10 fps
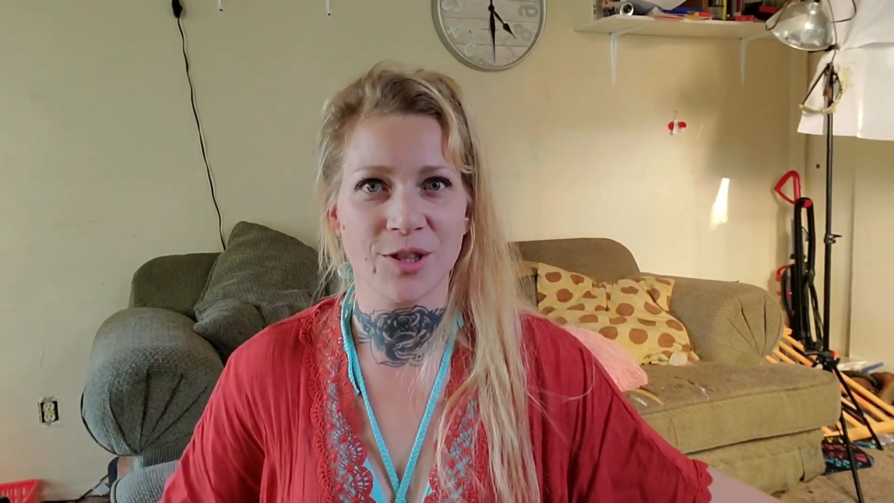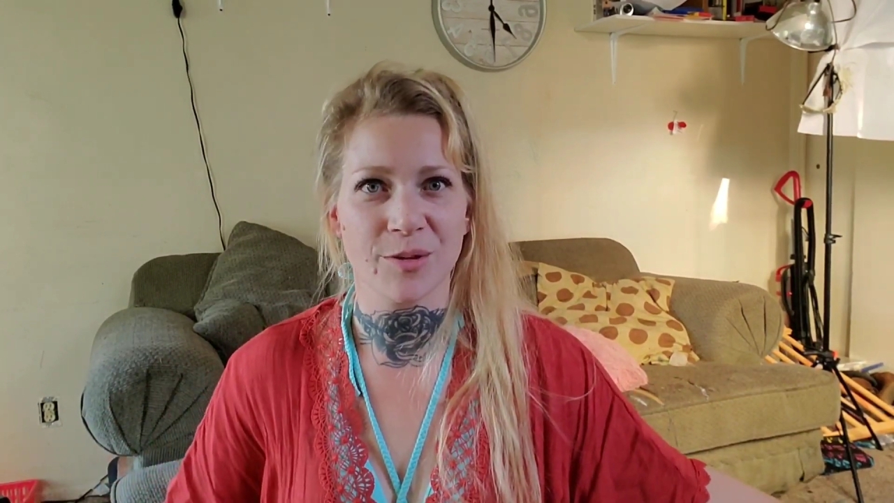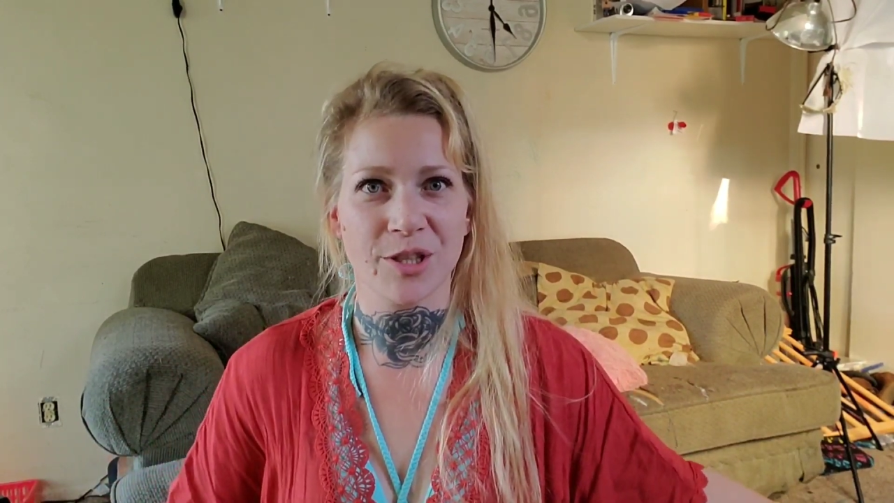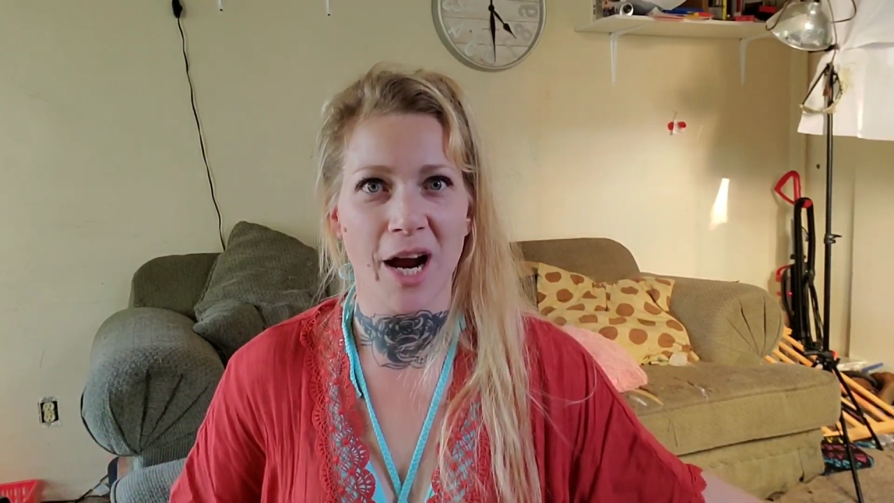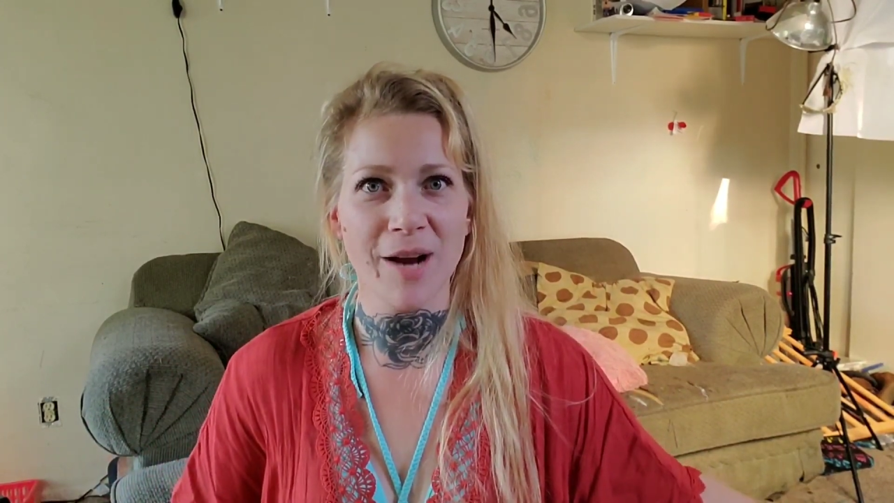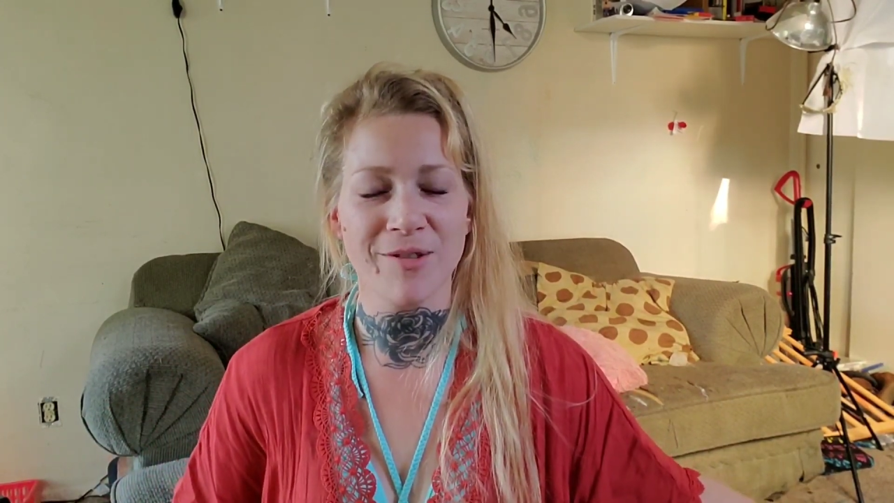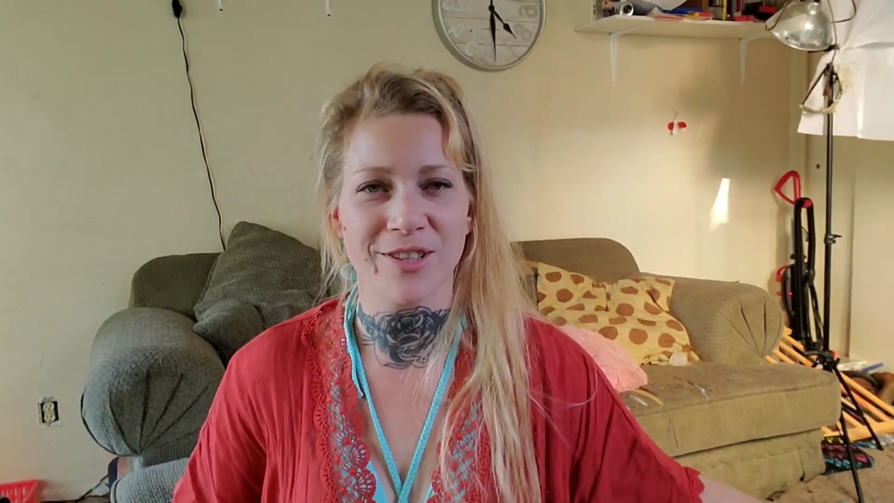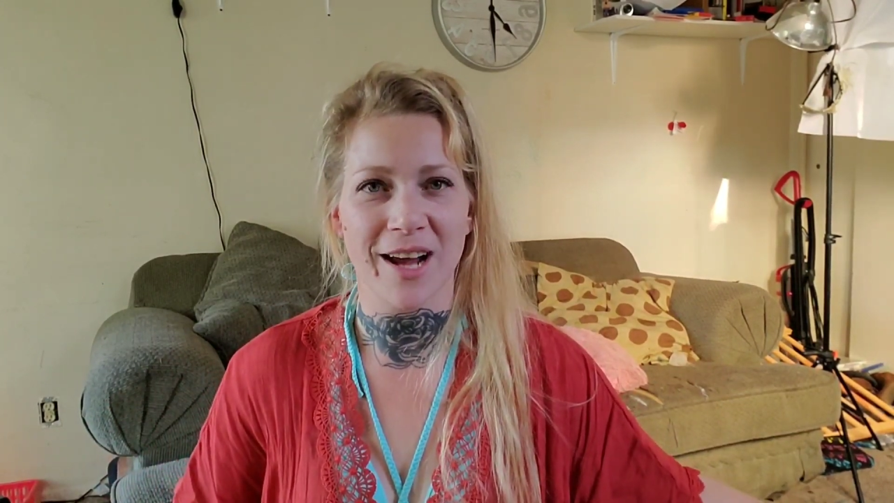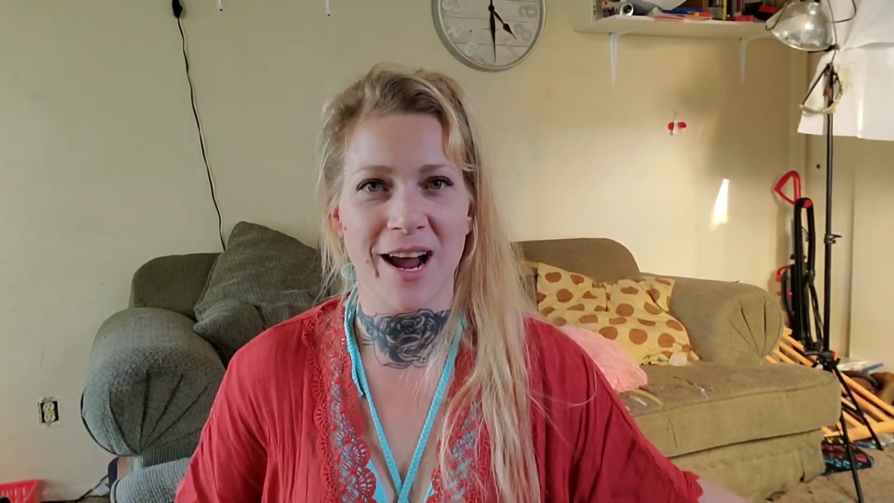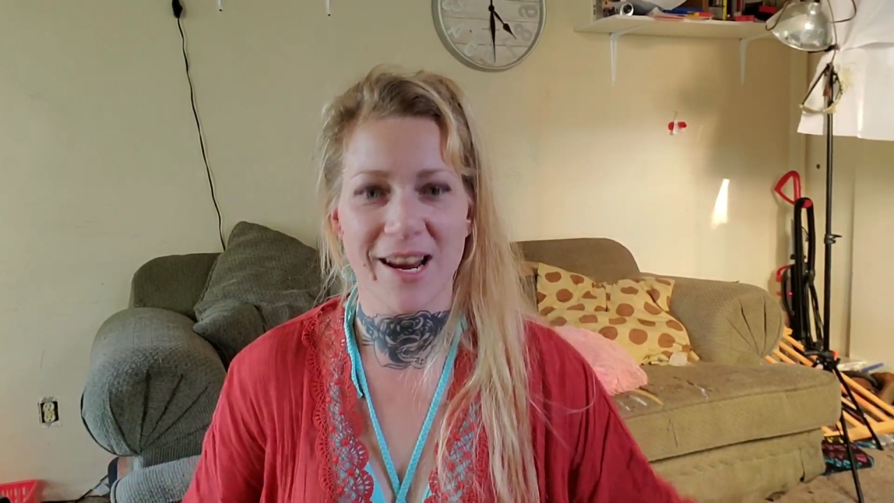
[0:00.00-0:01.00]
subscribers,
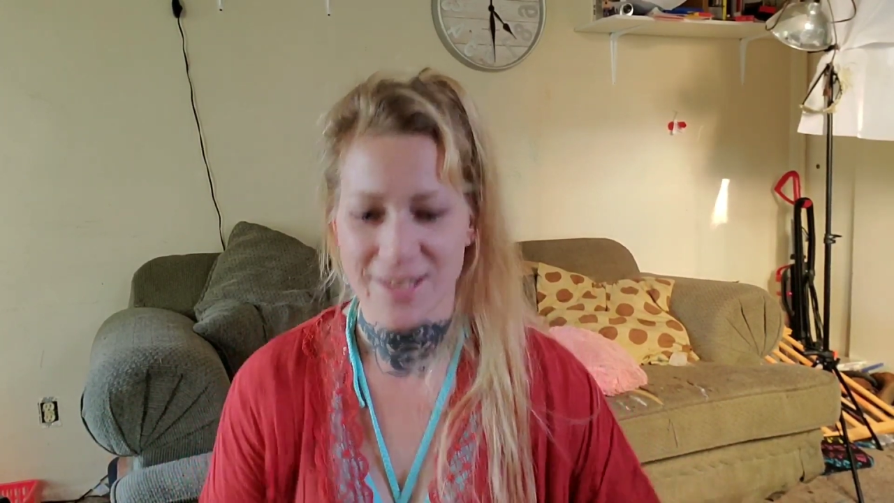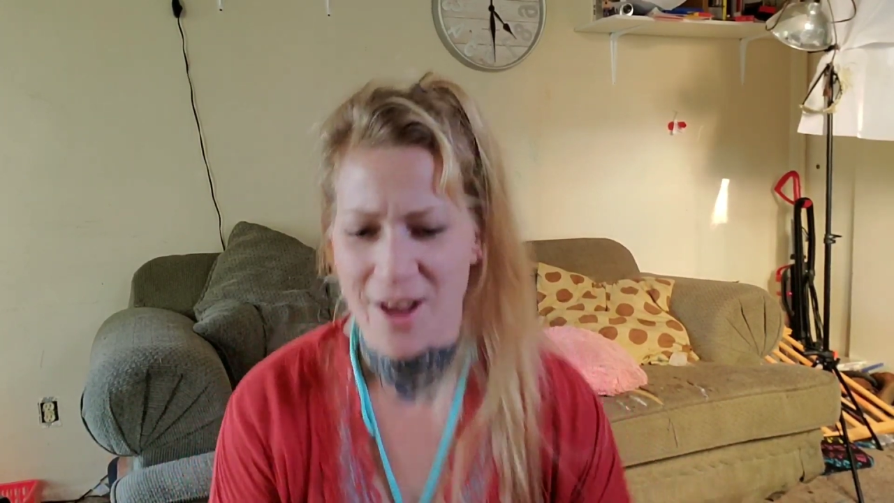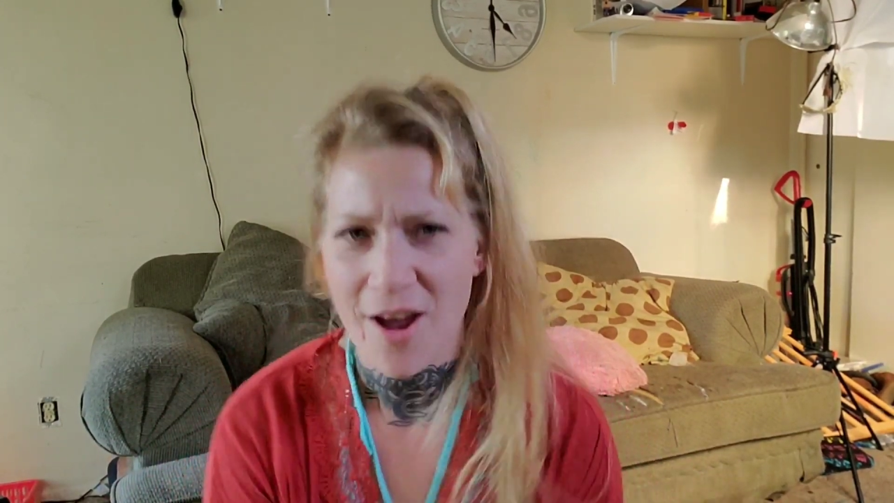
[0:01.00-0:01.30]
guys.